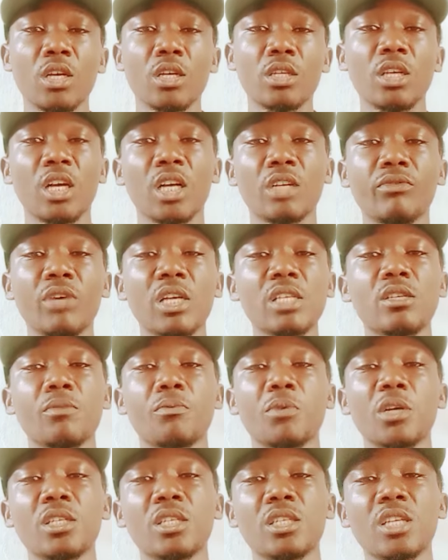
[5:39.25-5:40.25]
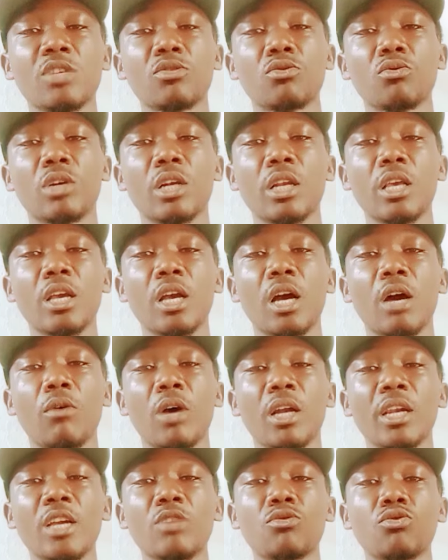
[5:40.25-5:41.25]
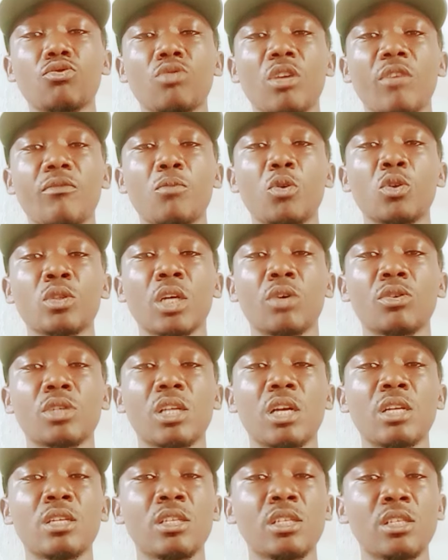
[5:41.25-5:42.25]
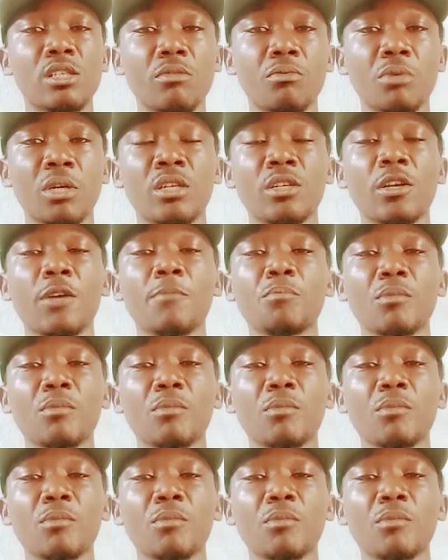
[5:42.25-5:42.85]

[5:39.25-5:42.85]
they advised the president to clear our 9 to 12 months outstanding stipend